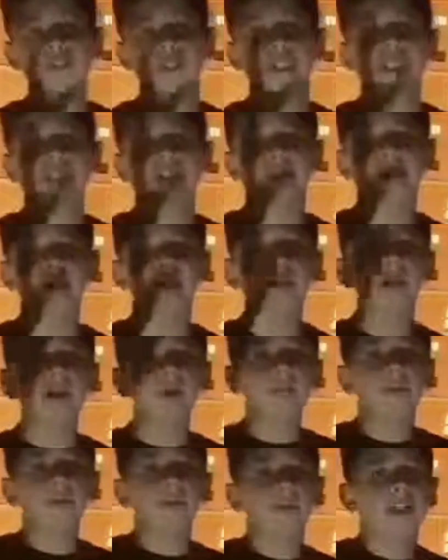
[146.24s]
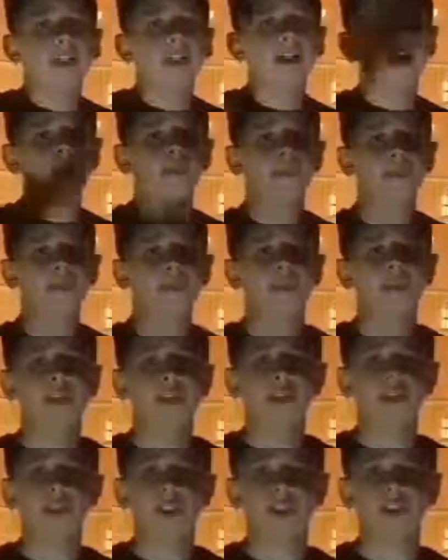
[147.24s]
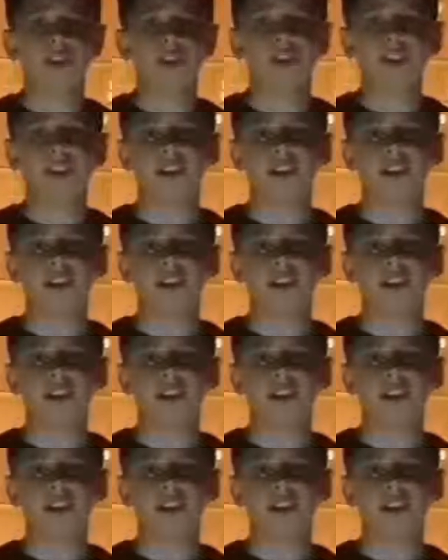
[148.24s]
You have two trains moving in opposite